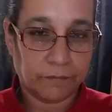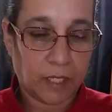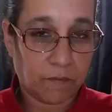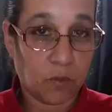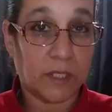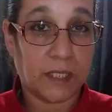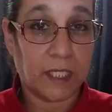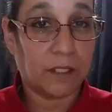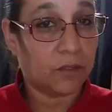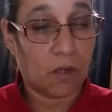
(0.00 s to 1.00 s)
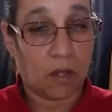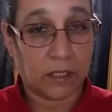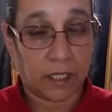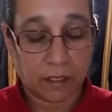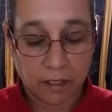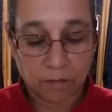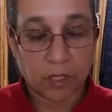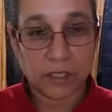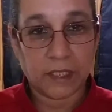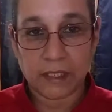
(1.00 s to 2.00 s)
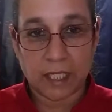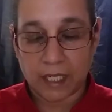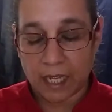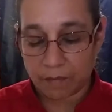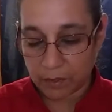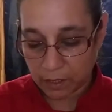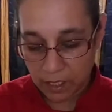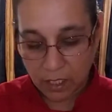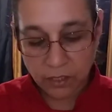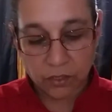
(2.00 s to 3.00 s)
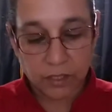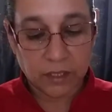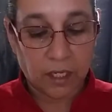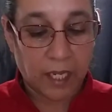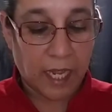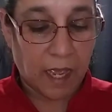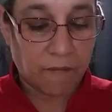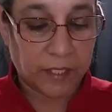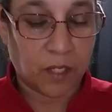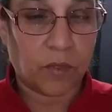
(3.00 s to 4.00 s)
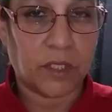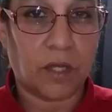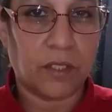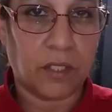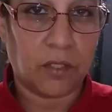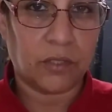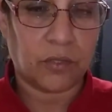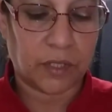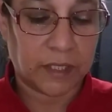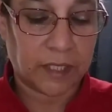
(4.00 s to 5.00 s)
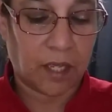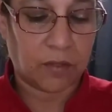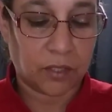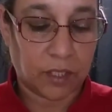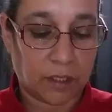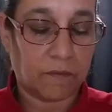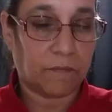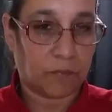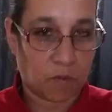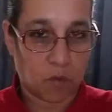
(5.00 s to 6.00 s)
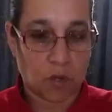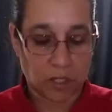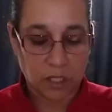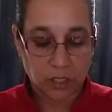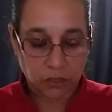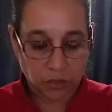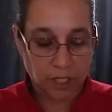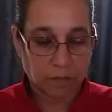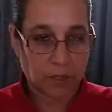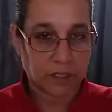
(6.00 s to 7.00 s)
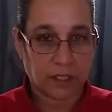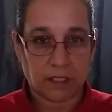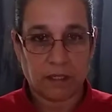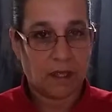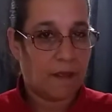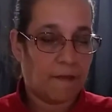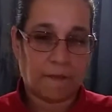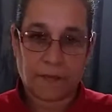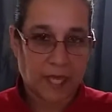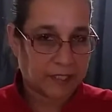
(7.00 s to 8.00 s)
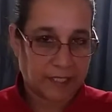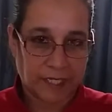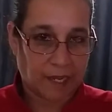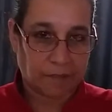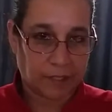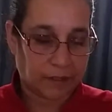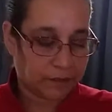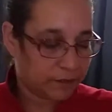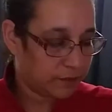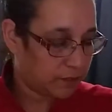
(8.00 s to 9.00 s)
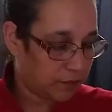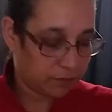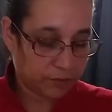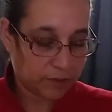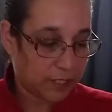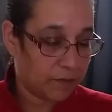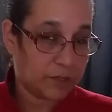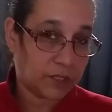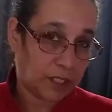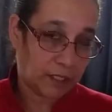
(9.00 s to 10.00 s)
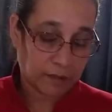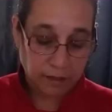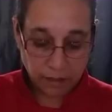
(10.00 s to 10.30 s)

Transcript: If you want cilantro, all day. Parsley's not going to happen. So this is all I have, and then I went to all the dollar stores in town looking for more dried parsley. That didn't happen either. So you get what you get.